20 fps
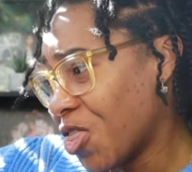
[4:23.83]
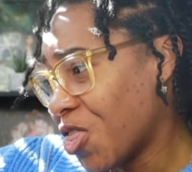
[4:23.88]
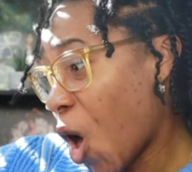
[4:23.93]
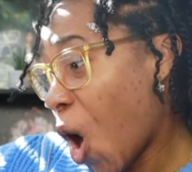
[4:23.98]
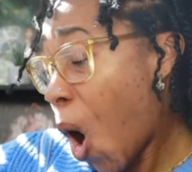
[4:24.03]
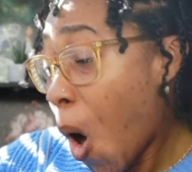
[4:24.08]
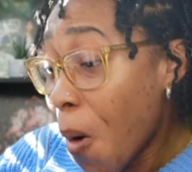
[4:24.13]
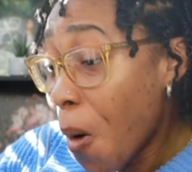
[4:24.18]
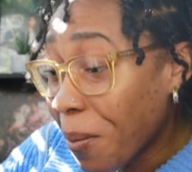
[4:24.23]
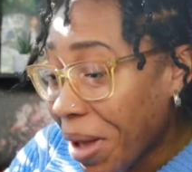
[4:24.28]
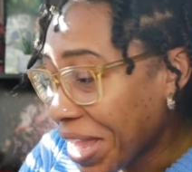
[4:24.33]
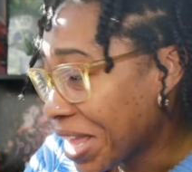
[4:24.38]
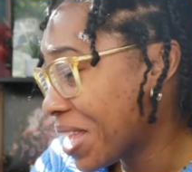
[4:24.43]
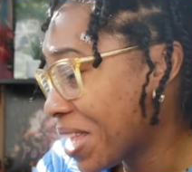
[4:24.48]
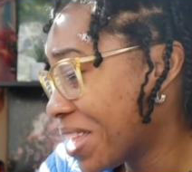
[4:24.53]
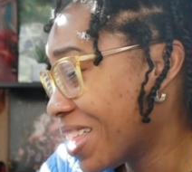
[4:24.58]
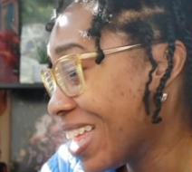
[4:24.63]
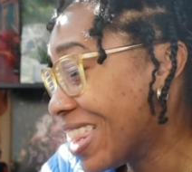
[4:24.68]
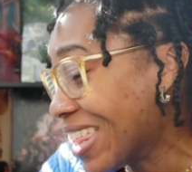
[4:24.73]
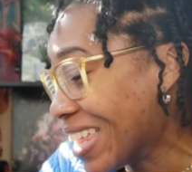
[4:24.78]
Oh my
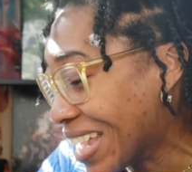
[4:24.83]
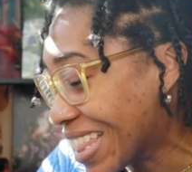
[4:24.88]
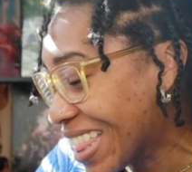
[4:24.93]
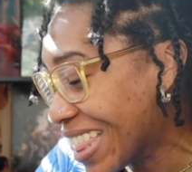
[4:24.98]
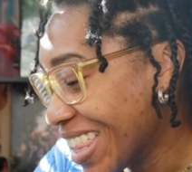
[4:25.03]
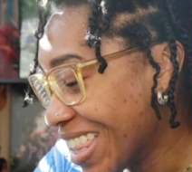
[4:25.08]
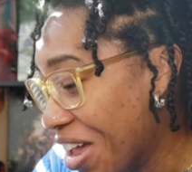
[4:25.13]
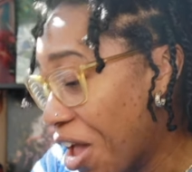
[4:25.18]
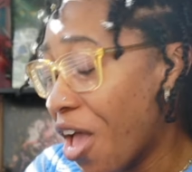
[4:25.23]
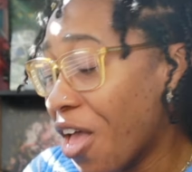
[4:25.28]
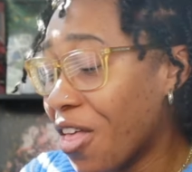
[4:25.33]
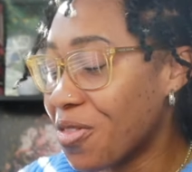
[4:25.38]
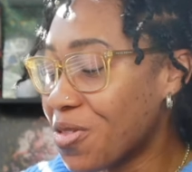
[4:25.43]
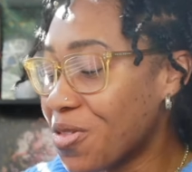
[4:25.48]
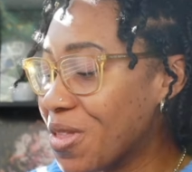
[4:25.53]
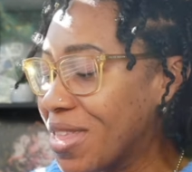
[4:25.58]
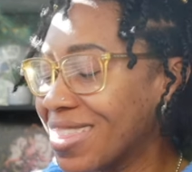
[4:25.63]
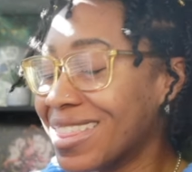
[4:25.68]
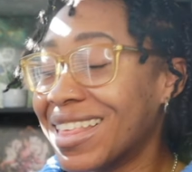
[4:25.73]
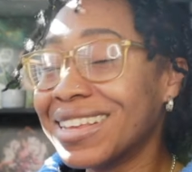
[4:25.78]
god, look at
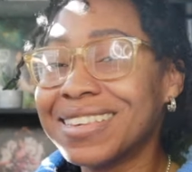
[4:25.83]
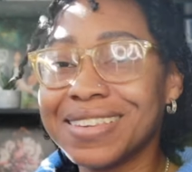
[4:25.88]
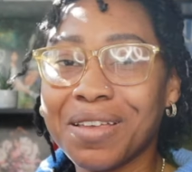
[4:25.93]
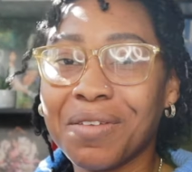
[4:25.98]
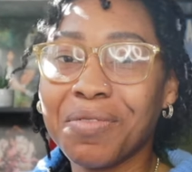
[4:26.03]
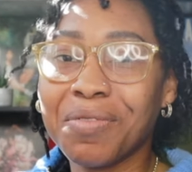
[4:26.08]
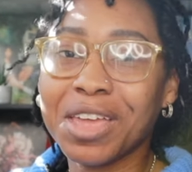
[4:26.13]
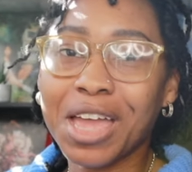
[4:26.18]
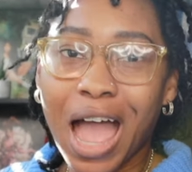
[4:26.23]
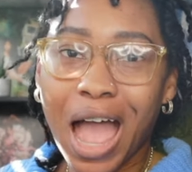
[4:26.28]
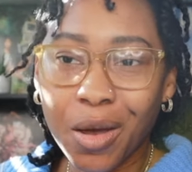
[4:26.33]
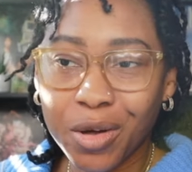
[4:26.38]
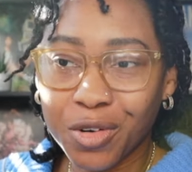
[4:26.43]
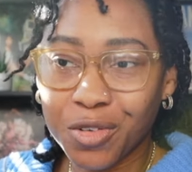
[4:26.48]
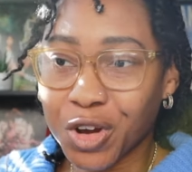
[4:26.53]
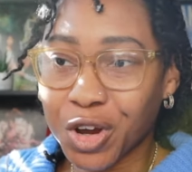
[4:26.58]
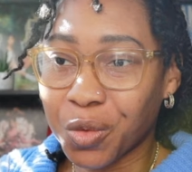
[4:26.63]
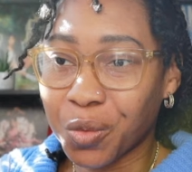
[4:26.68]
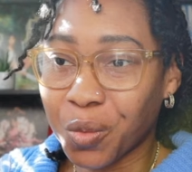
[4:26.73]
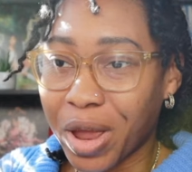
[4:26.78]
that. This is something I would
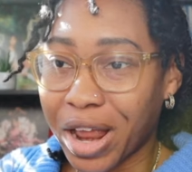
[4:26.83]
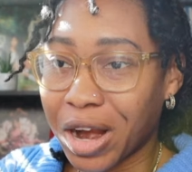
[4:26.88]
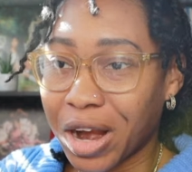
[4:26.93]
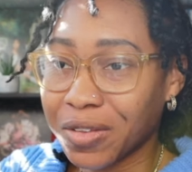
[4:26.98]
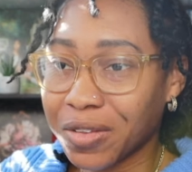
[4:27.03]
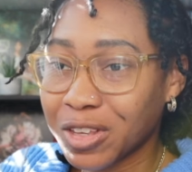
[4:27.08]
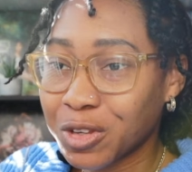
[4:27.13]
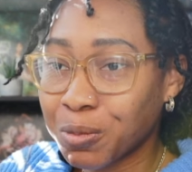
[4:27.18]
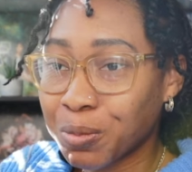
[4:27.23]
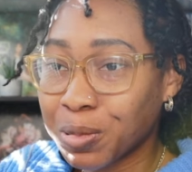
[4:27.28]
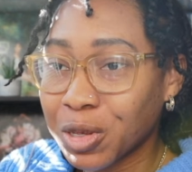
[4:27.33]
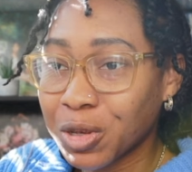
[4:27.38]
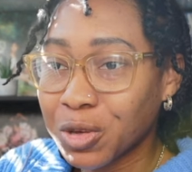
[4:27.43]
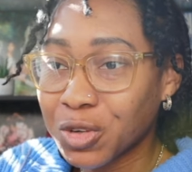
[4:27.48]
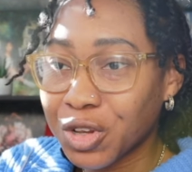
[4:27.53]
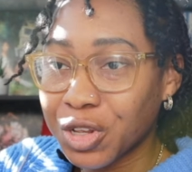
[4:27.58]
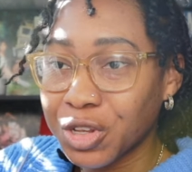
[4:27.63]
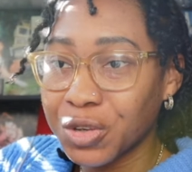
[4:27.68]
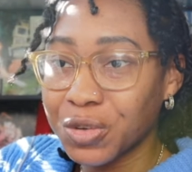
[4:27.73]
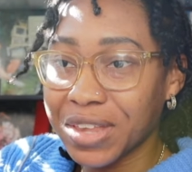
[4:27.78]
freaking wear. This Blue's
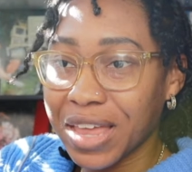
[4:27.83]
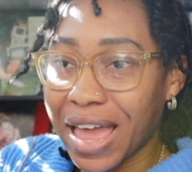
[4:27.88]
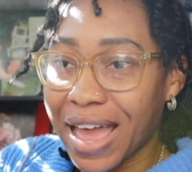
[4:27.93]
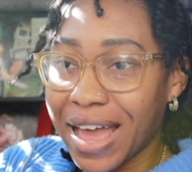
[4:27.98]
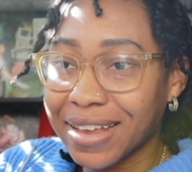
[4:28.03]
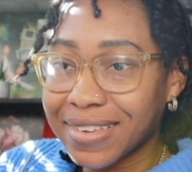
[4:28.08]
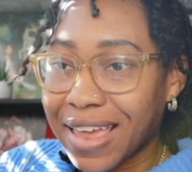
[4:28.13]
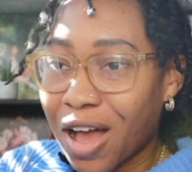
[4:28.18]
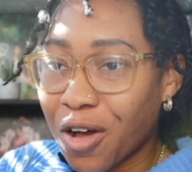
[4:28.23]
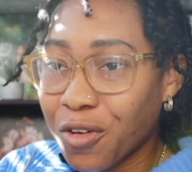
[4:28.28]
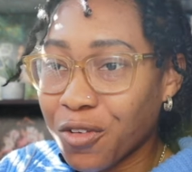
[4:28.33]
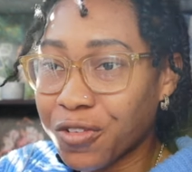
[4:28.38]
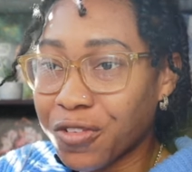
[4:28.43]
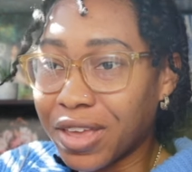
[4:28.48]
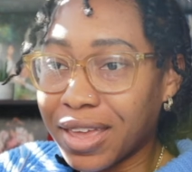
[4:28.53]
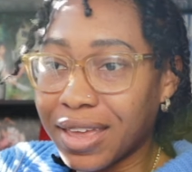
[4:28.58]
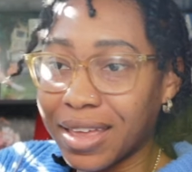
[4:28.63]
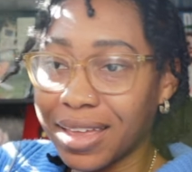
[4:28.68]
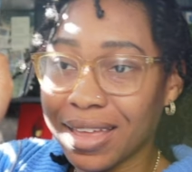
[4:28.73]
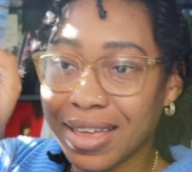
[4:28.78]
Clues ass
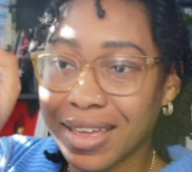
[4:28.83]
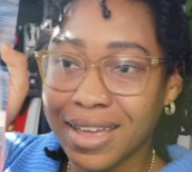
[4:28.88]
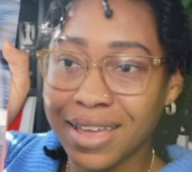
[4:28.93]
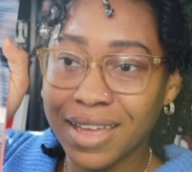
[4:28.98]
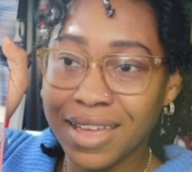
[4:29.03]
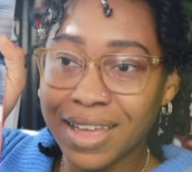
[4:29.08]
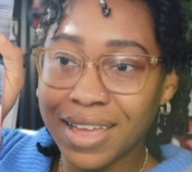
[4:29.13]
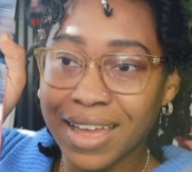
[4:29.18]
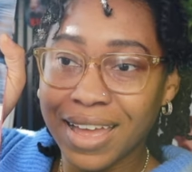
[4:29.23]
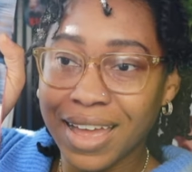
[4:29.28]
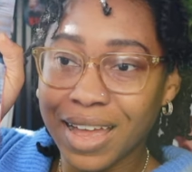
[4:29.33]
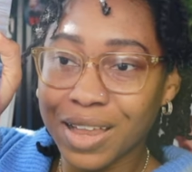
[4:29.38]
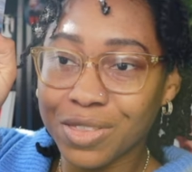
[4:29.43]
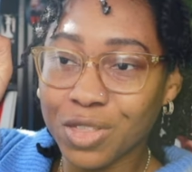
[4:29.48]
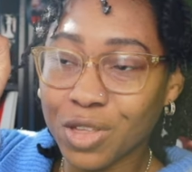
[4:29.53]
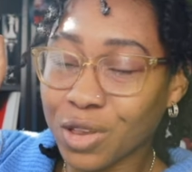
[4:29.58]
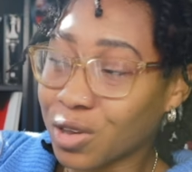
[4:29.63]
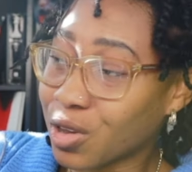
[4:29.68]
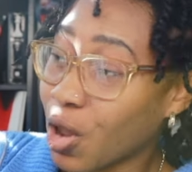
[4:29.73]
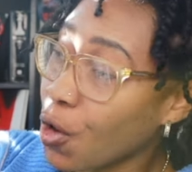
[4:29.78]
outfit, the
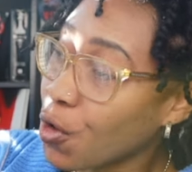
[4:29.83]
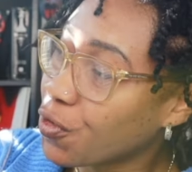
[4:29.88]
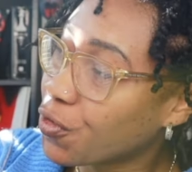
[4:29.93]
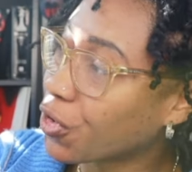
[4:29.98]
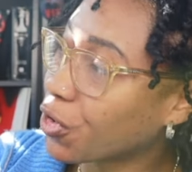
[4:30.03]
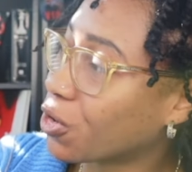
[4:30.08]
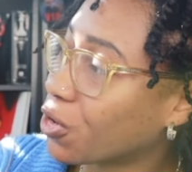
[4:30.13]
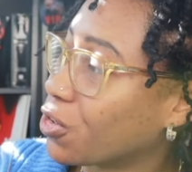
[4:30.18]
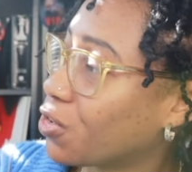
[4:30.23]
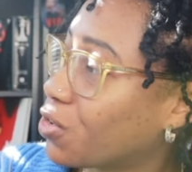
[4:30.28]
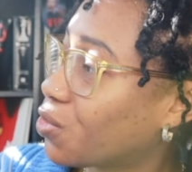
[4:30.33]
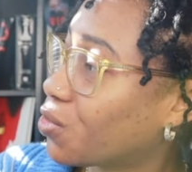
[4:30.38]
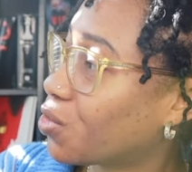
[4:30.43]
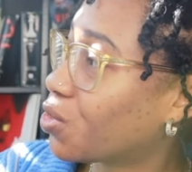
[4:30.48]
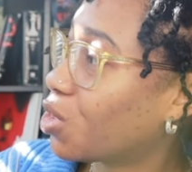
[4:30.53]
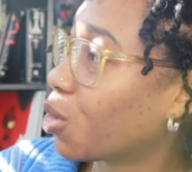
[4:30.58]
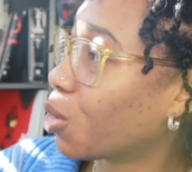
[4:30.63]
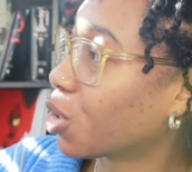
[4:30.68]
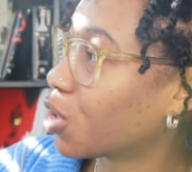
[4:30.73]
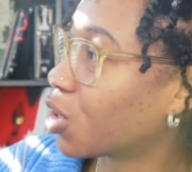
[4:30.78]
loafers,
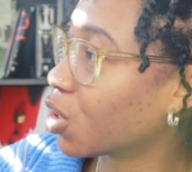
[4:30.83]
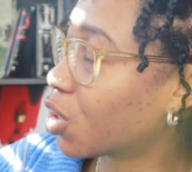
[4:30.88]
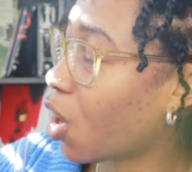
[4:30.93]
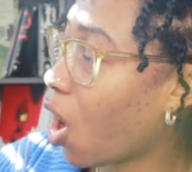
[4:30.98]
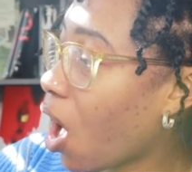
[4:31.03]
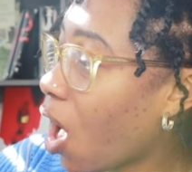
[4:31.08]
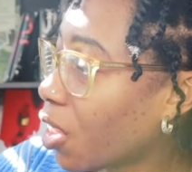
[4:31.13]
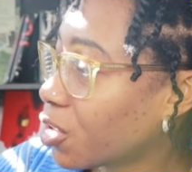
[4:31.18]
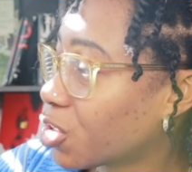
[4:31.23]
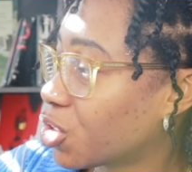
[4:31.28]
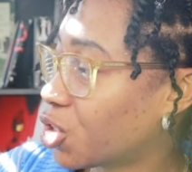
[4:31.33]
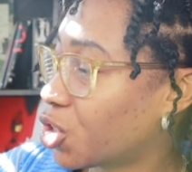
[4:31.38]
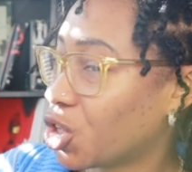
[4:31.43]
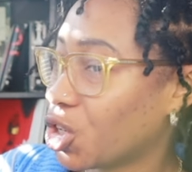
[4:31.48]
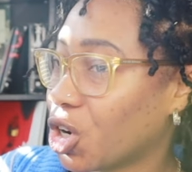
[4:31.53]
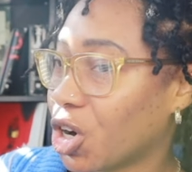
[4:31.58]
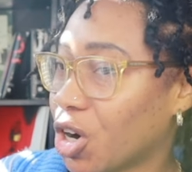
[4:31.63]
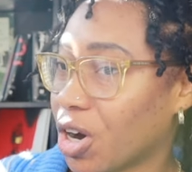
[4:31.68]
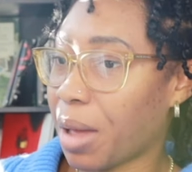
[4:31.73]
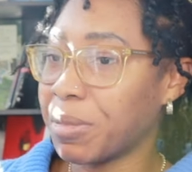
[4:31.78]
the collared
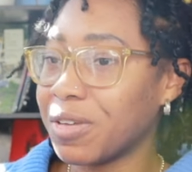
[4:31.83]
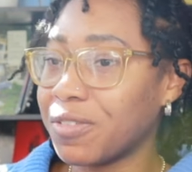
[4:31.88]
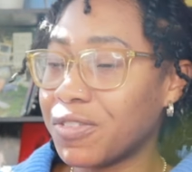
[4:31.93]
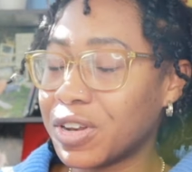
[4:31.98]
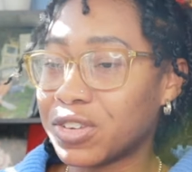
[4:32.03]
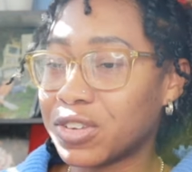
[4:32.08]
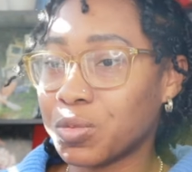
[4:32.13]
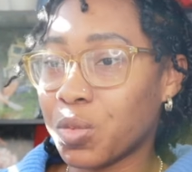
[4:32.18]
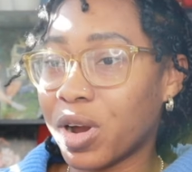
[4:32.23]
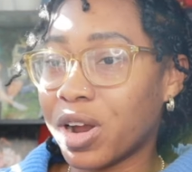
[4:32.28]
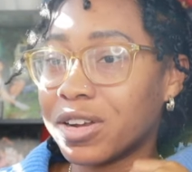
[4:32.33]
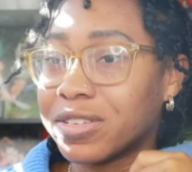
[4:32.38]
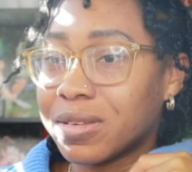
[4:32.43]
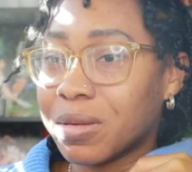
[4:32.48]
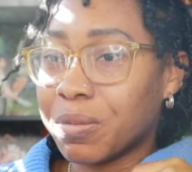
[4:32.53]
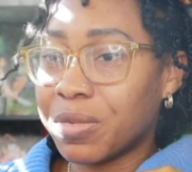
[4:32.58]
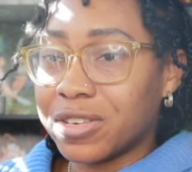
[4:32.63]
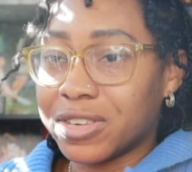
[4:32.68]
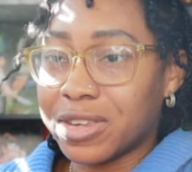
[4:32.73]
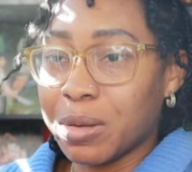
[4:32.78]
shirt. I'm even wearing
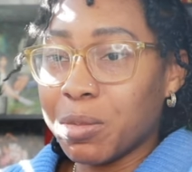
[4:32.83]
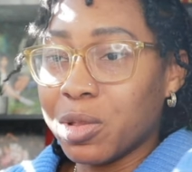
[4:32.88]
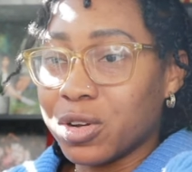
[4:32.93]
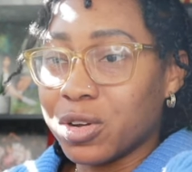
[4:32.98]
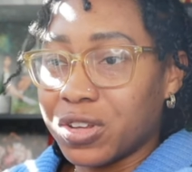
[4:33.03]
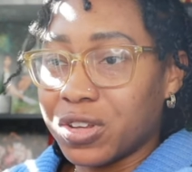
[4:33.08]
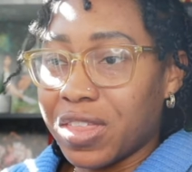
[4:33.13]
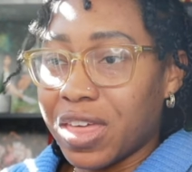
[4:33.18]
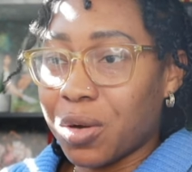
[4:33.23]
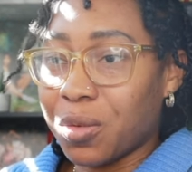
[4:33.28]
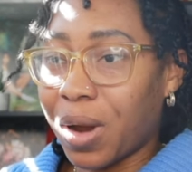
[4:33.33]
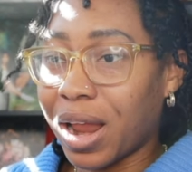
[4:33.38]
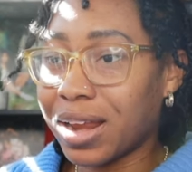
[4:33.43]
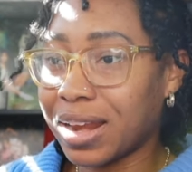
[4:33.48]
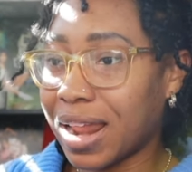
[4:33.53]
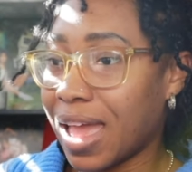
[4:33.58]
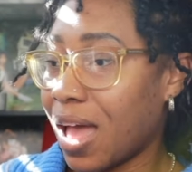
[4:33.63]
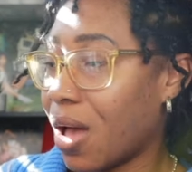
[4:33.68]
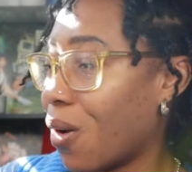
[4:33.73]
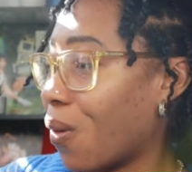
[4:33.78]
something similar to that right
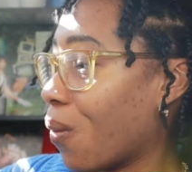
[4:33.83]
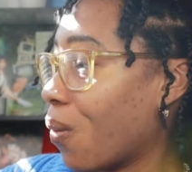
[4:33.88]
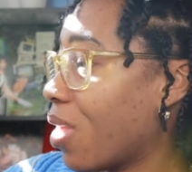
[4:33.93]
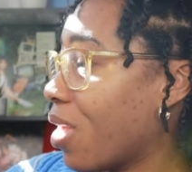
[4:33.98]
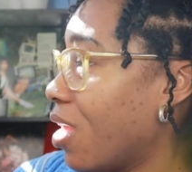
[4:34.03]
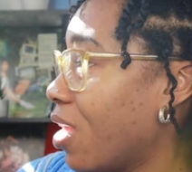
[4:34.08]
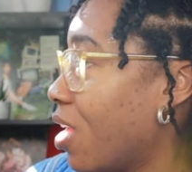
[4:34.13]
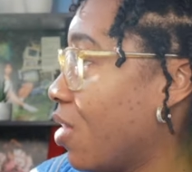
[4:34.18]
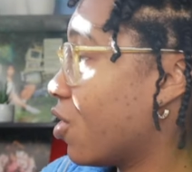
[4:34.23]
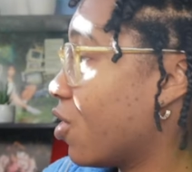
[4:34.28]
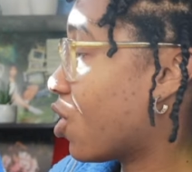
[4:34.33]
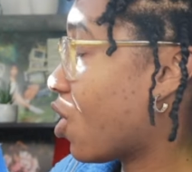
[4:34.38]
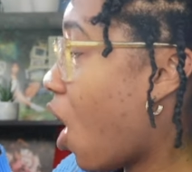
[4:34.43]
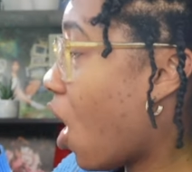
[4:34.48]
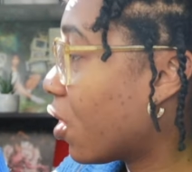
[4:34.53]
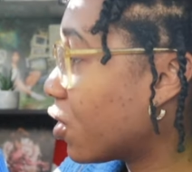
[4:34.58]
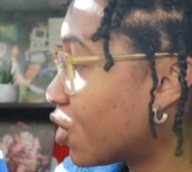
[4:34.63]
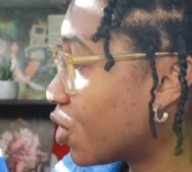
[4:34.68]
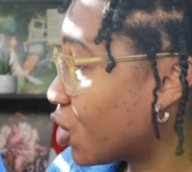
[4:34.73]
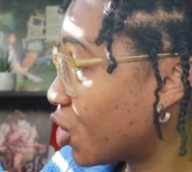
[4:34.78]
now, the
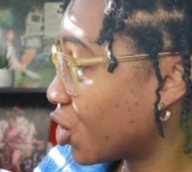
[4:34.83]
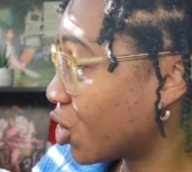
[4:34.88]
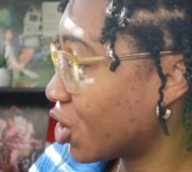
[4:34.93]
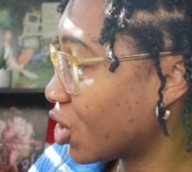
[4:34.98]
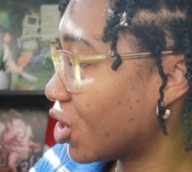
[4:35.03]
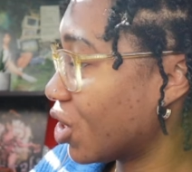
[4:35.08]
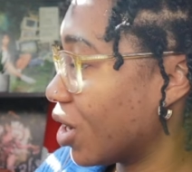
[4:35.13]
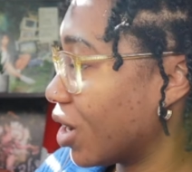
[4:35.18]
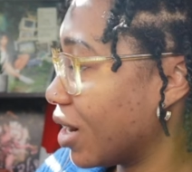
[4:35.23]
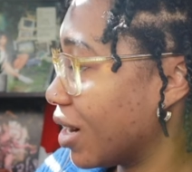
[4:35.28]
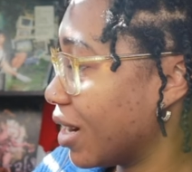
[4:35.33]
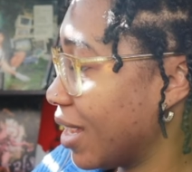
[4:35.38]
collared shirt.